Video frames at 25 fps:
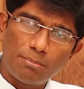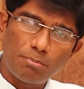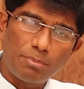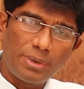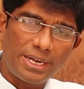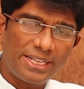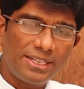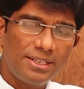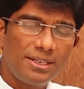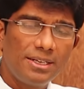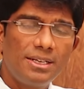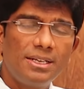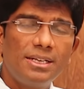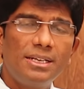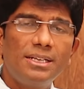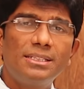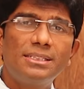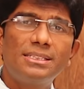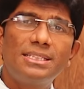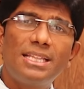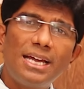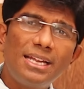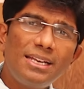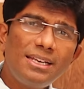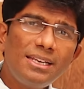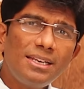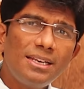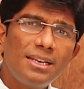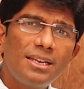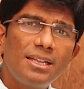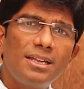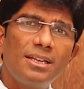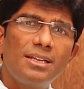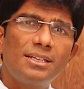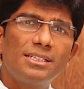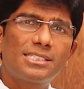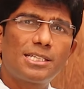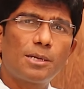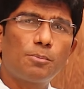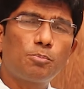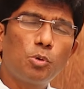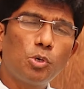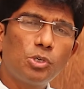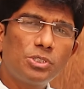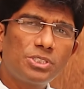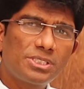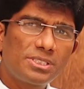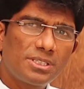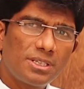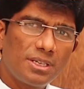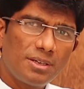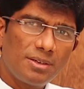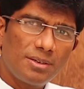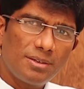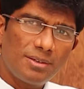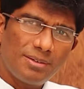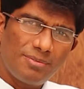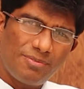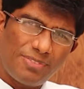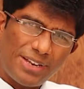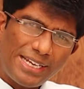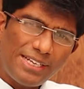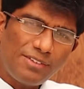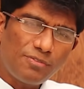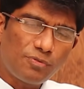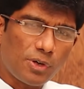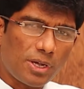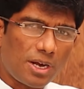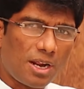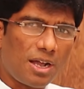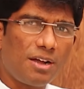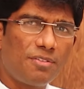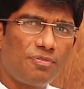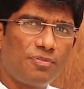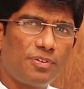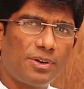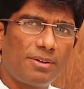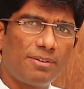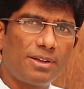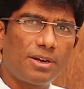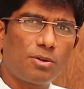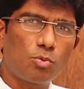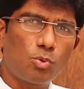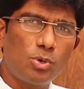MI. Then suppose wait for half an hour.